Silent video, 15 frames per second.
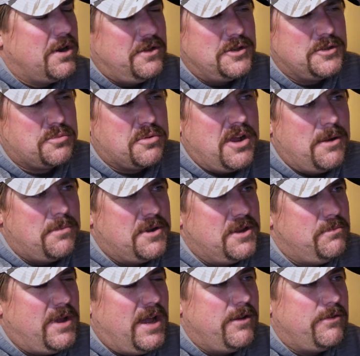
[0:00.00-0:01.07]
those property
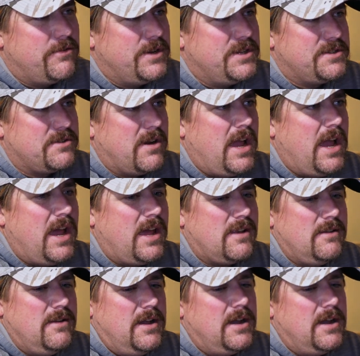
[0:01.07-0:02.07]
boundaries are at.